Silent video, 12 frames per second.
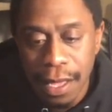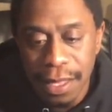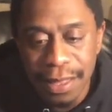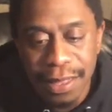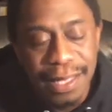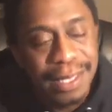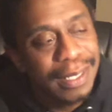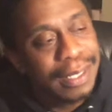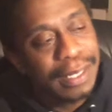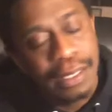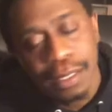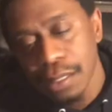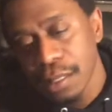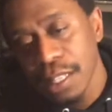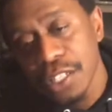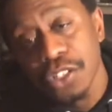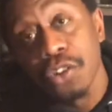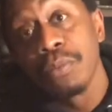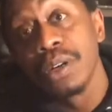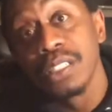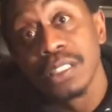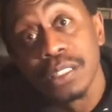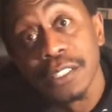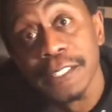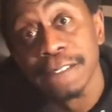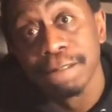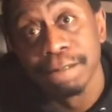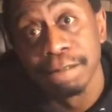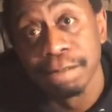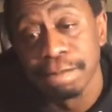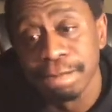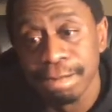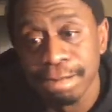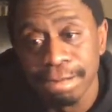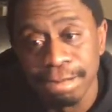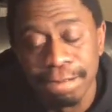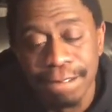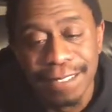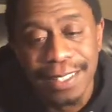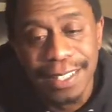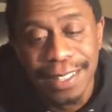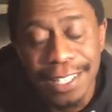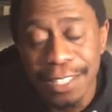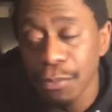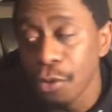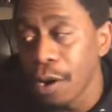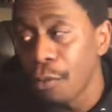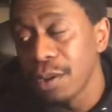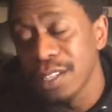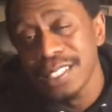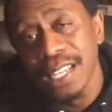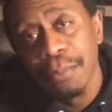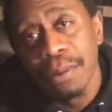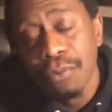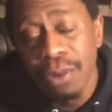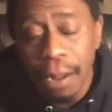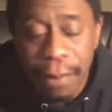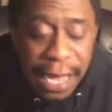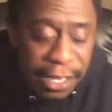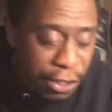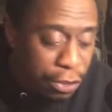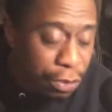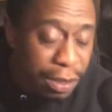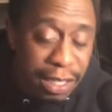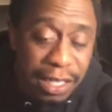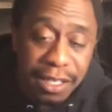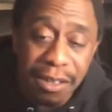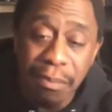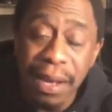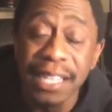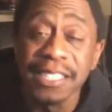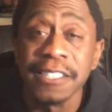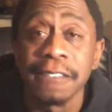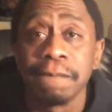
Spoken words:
There's so much. There's more I want to say, but what I'm asking you is just to imagine.